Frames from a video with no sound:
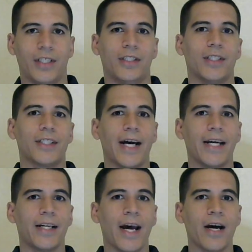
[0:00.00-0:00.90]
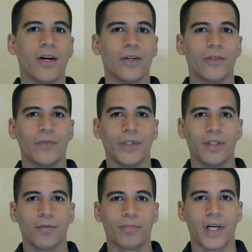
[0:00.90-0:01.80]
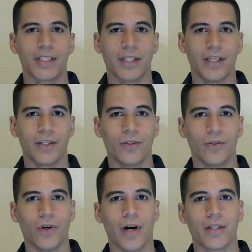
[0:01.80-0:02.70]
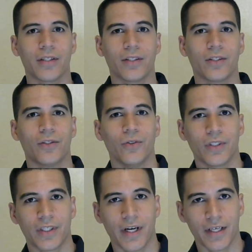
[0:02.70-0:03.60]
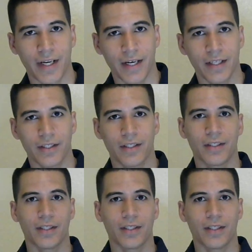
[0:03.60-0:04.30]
Just like now, when President Duterte,